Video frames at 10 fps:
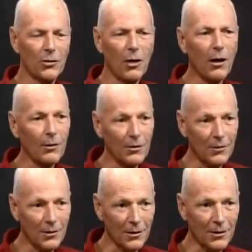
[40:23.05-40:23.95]
Chocolate's
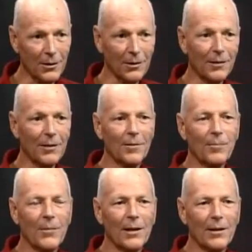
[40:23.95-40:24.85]
addicting.
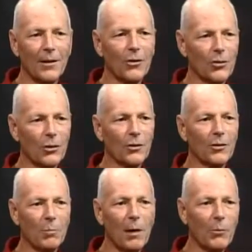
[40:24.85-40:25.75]
Sugar
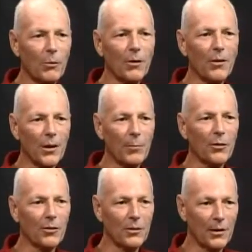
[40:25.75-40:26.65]
is probably one of the
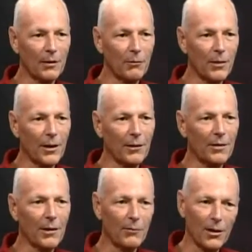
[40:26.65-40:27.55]
most addictive things.
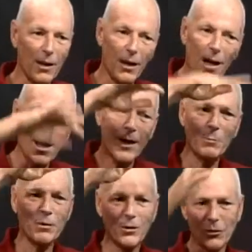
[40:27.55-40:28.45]
Gives you that high,
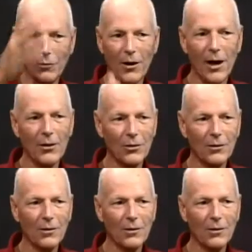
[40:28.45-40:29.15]
but then you crash.